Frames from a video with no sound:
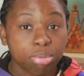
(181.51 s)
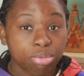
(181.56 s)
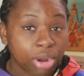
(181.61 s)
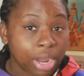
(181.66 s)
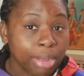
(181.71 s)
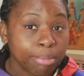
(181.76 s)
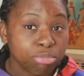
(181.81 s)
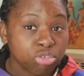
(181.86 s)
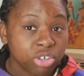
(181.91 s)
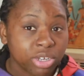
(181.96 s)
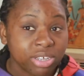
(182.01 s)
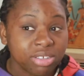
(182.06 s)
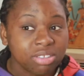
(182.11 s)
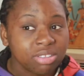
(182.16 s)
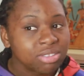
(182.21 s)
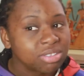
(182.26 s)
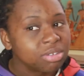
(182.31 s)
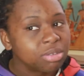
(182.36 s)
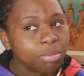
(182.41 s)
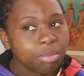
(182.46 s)
prom
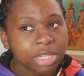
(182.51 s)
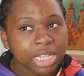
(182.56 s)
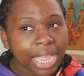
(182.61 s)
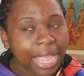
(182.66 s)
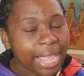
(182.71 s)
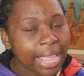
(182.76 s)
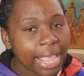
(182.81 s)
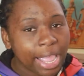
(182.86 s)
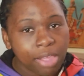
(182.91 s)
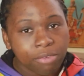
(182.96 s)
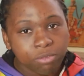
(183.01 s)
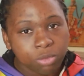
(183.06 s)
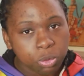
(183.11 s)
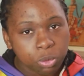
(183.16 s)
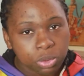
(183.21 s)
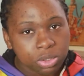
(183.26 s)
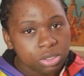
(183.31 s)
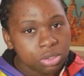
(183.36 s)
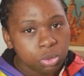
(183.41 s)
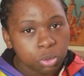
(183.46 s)
dress, not
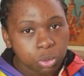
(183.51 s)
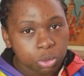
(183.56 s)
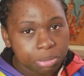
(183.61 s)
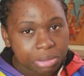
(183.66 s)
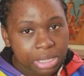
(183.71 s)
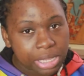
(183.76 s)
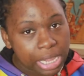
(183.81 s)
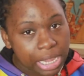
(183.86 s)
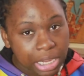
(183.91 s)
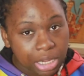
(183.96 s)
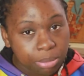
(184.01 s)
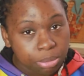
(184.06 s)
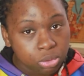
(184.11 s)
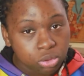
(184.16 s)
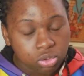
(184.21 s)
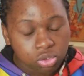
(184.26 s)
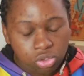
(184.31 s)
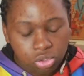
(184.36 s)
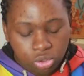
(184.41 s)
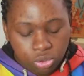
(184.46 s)
everyone will be
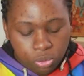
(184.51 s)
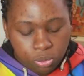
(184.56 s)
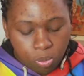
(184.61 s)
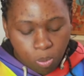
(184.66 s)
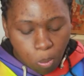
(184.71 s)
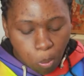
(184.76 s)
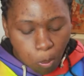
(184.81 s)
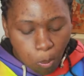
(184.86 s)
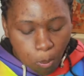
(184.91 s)
able to.